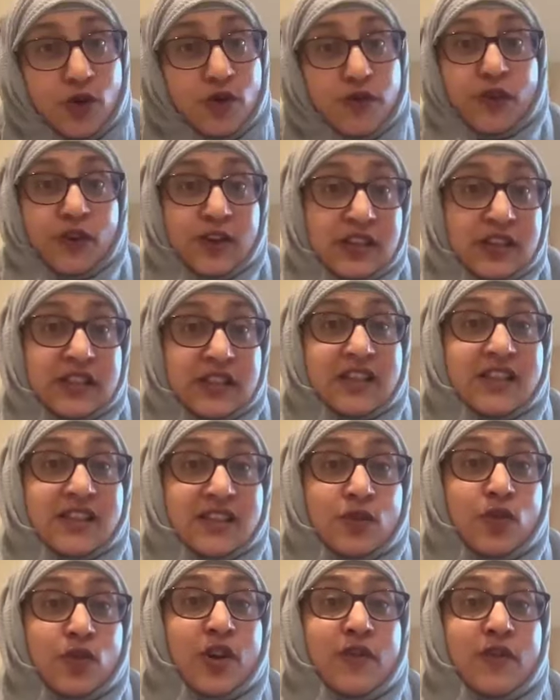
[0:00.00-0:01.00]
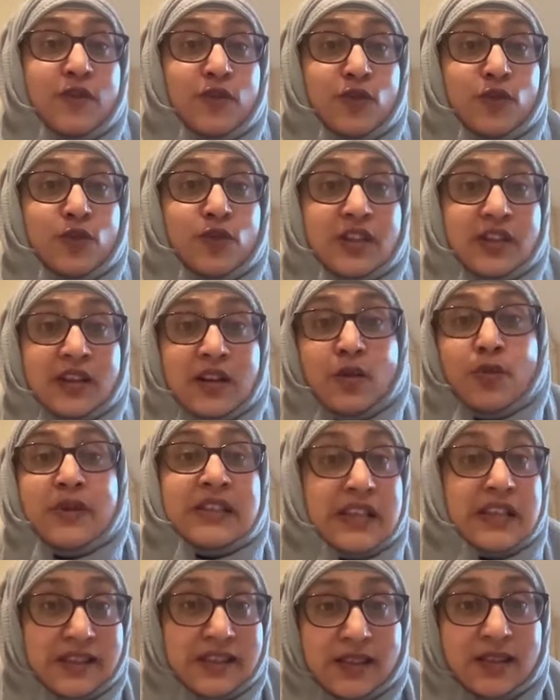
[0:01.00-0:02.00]
good, for instance, going to
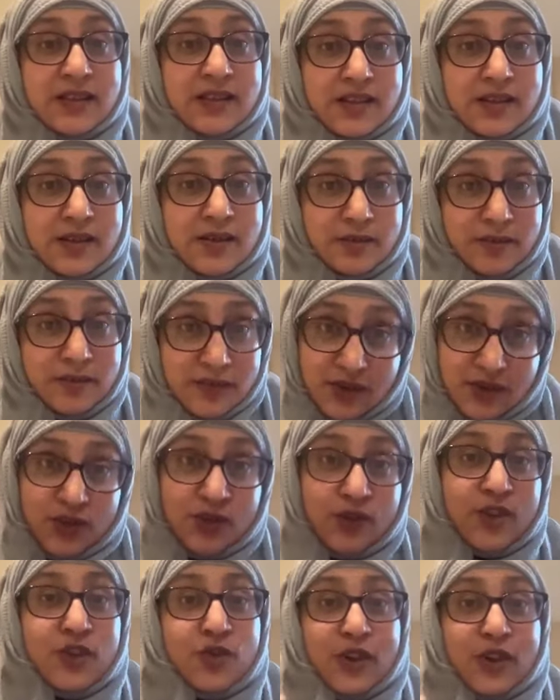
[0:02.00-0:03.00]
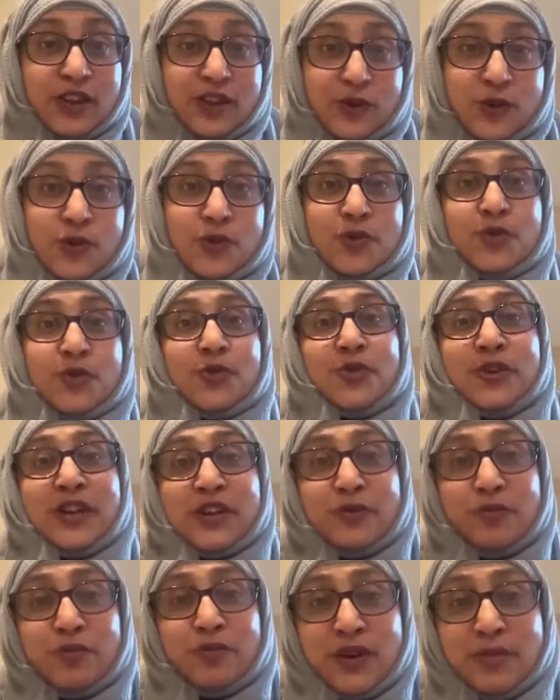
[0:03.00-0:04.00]
Taraweeh is excellent, you know, you get the khushu, you
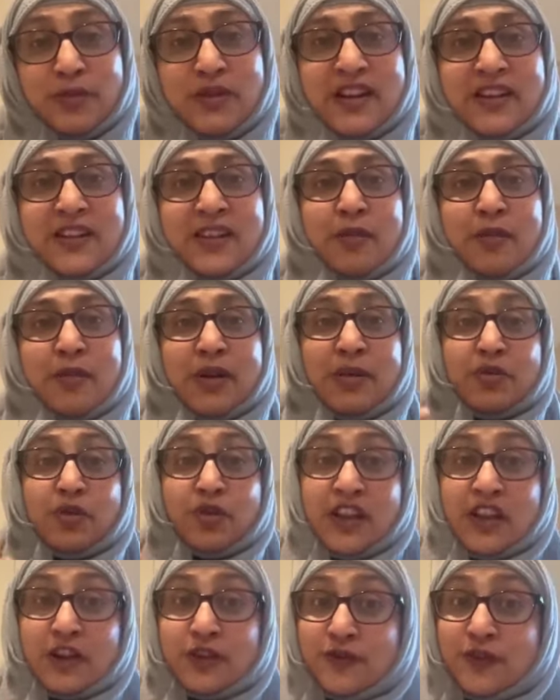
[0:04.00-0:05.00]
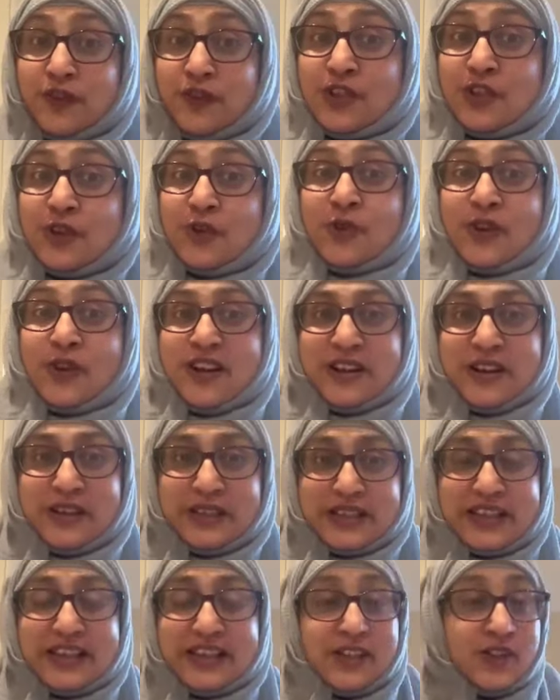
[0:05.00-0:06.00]
get to pray behind the imam, you get to finish the Quran
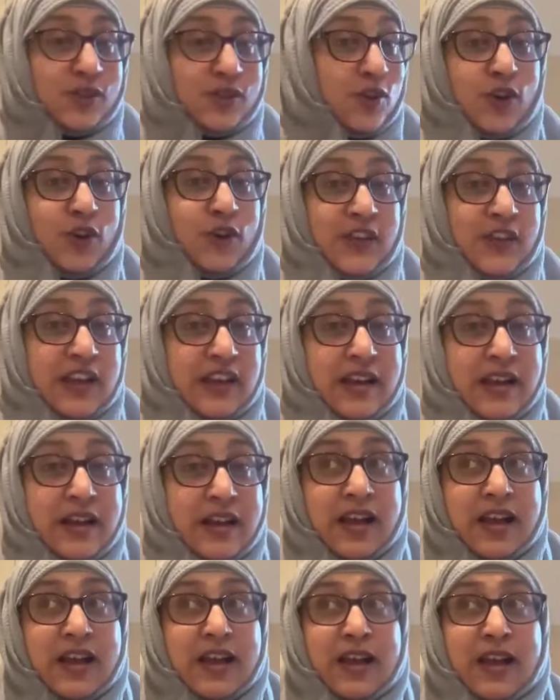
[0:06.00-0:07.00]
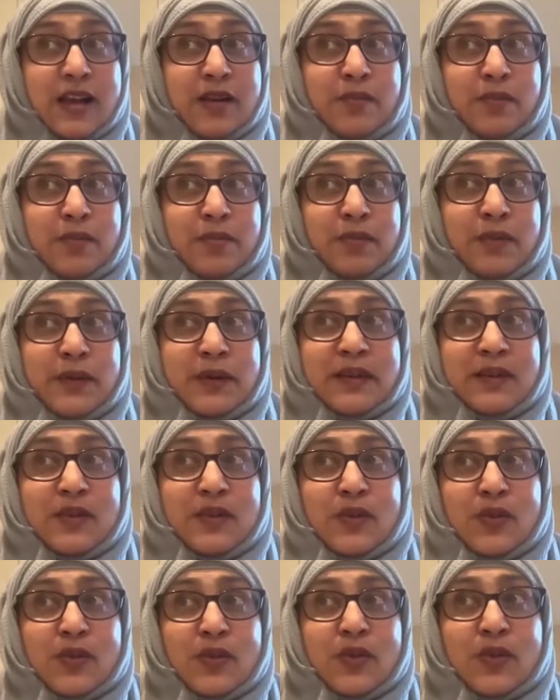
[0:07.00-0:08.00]
in 10 days and all of that. But
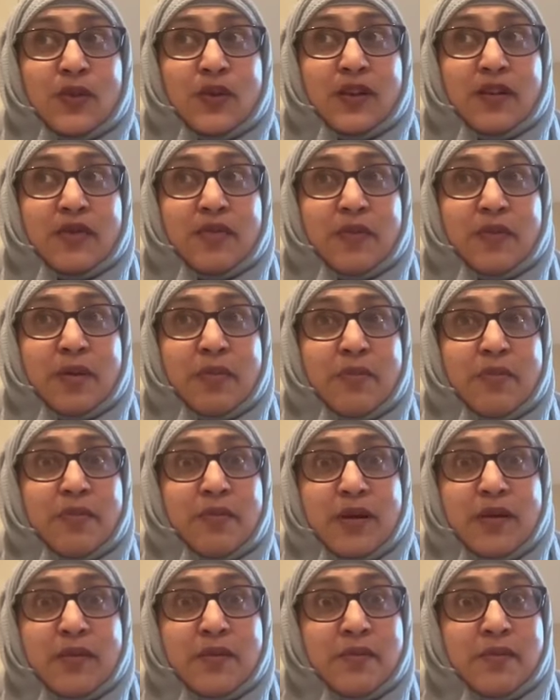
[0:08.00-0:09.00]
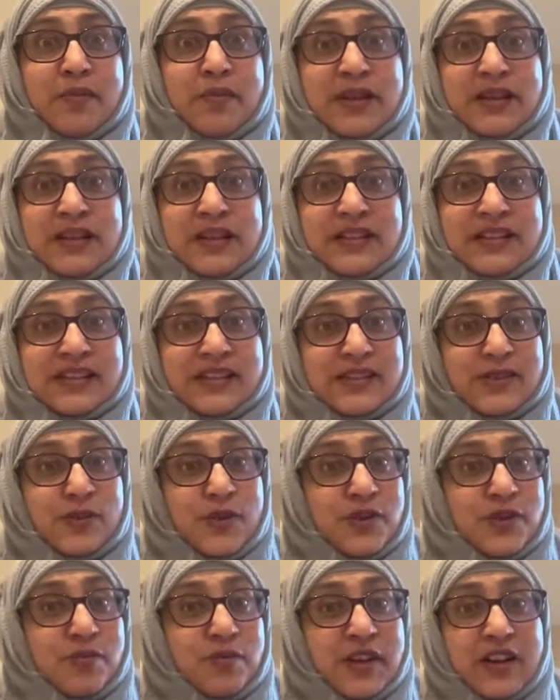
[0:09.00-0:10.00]
if my mom is
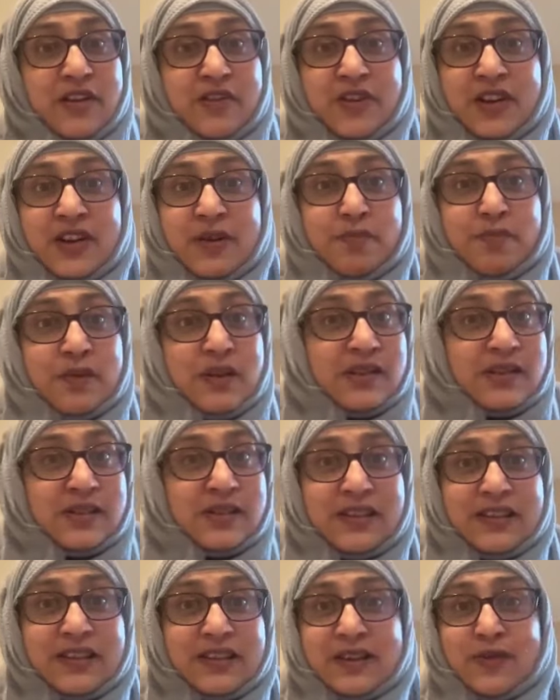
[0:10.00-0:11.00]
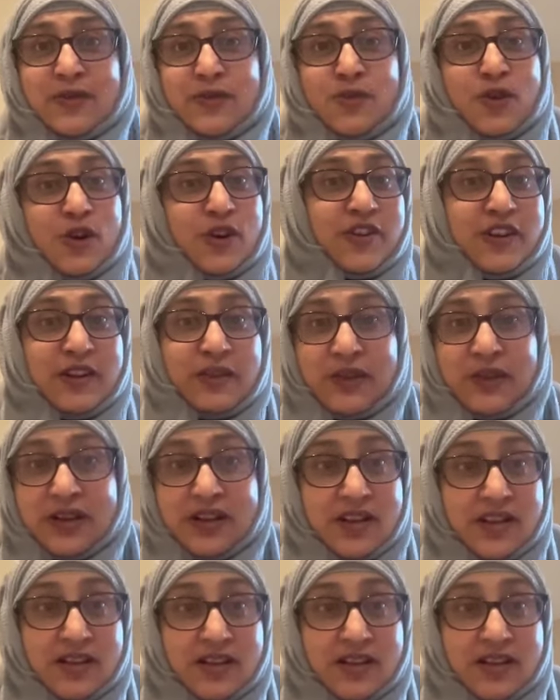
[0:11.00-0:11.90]
going to get really puzzled and walk around,